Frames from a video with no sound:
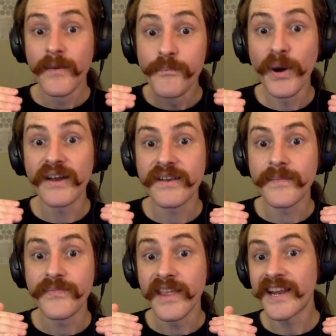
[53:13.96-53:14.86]
but
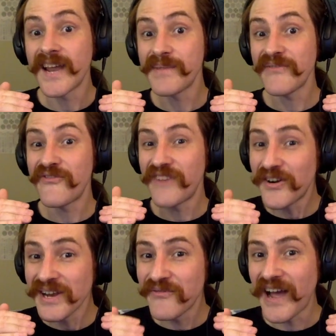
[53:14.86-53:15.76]
it can be
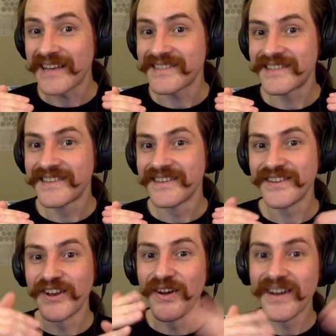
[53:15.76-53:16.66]
fairly fast.
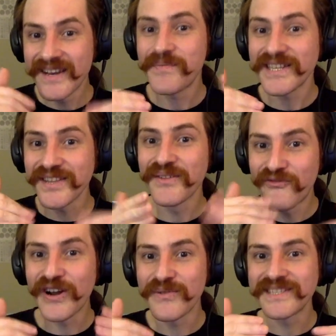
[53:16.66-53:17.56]
It depends on the
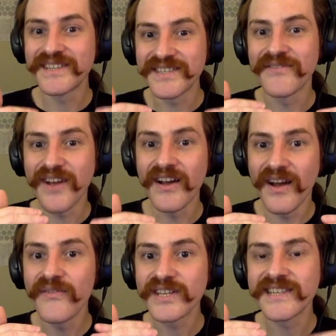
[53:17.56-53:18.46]
frequencies of
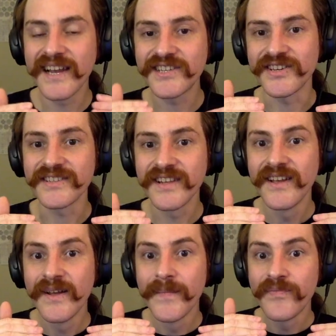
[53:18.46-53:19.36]
oscillations.
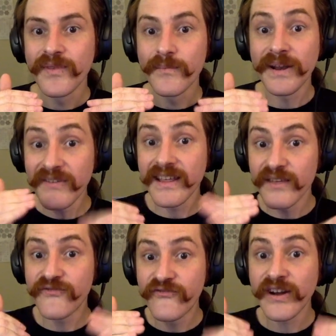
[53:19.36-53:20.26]
But if
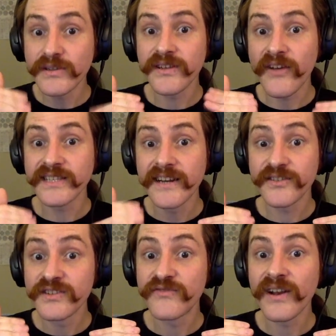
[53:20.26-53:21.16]
the frequency of
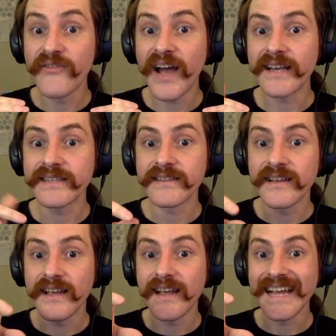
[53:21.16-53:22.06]
oscillation is really fast,
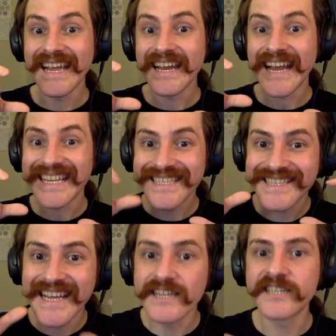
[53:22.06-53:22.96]
it
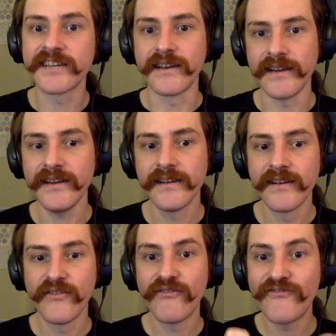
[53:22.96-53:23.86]
essentially,
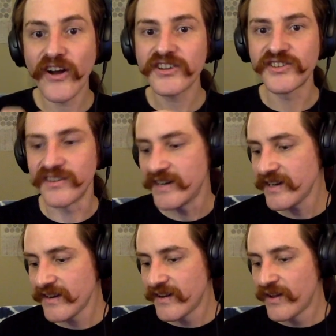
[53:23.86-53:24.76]

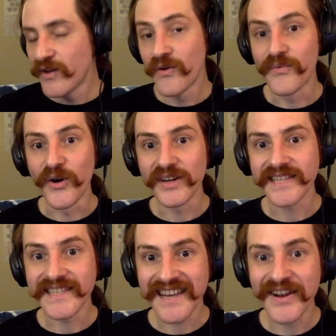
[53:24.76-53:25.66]
functionally, works
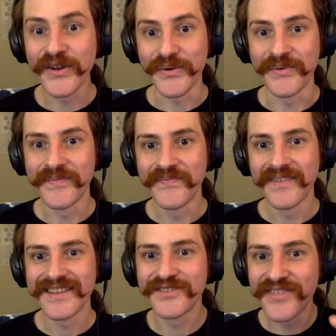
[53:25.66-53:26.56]
as a glue.
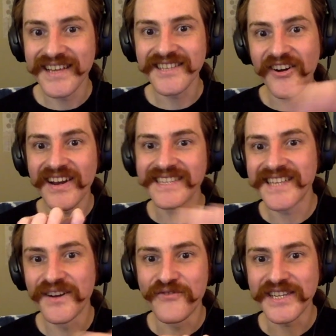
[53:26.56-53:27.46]
So things that are in a
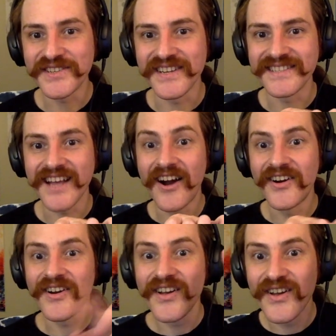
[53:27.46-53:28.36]
state of resonance
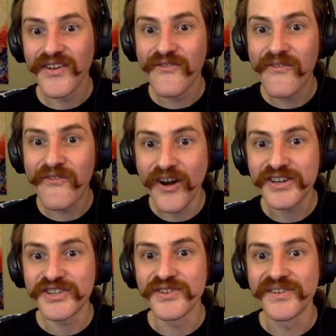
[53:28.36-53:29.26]
are
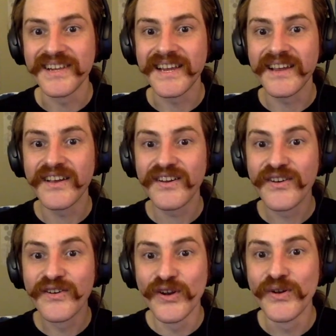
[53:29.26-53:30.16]
functionally
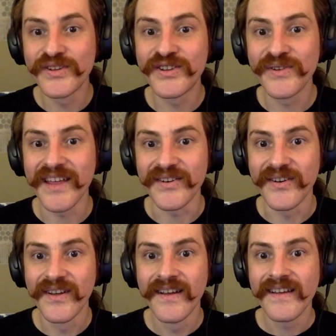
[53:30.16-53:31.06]
glued together.
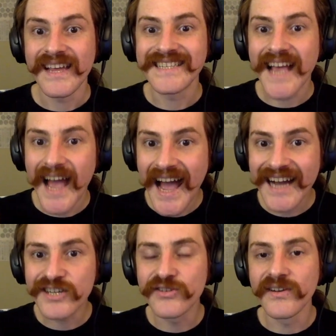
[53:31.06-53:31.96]
It
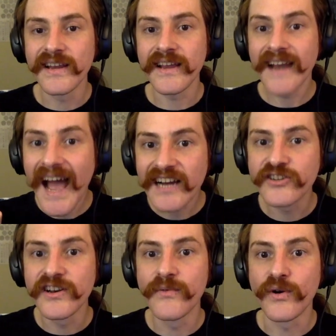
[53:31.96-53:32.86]

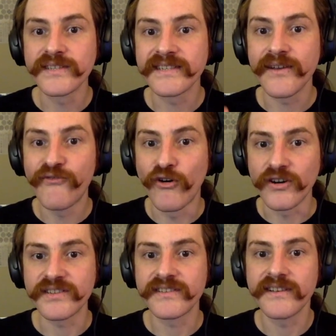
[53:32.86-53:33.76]
actually works as a
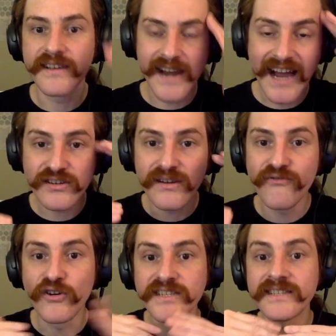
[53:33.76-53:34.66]
force. It actually
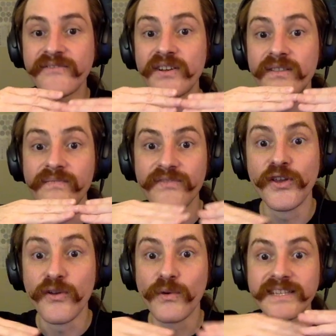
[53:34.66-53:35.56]
forces if
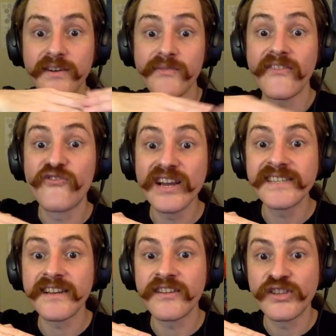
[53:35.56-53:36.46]
it was kind of a
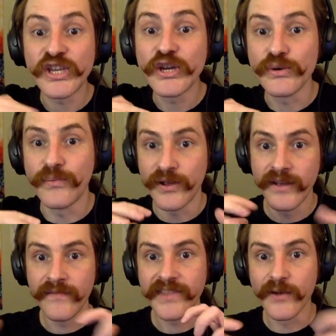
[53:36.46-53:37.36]
rigid tube
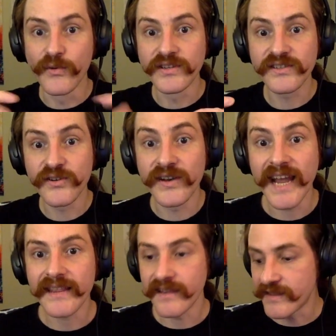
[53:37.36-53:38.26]
that was
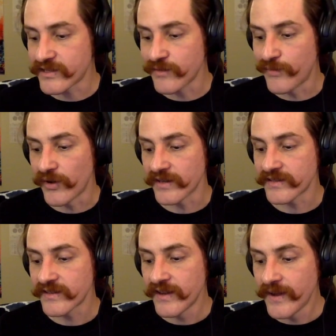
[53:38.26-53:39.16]
connecting these
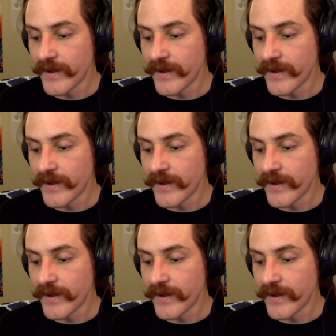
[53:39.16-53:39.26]
components.